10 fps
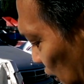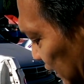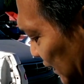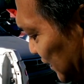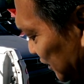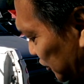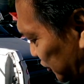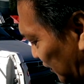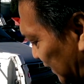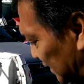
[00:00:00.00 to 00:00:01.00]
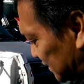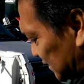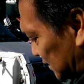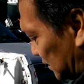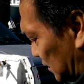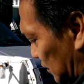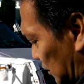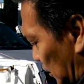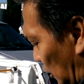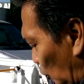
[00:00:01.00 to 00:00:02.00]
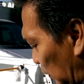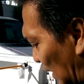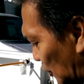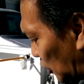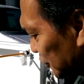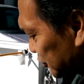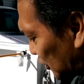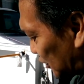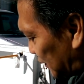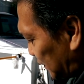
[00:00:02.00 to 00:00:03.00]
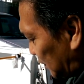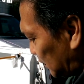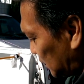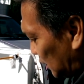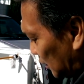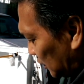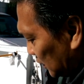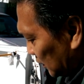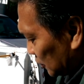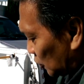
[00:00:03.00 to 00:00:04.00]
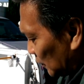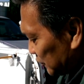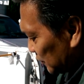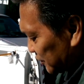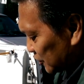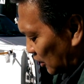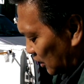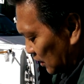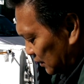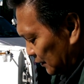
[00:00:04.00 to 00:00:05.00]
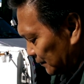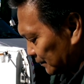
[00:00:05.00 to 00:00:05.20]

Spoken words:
in addition to this, we are also going to install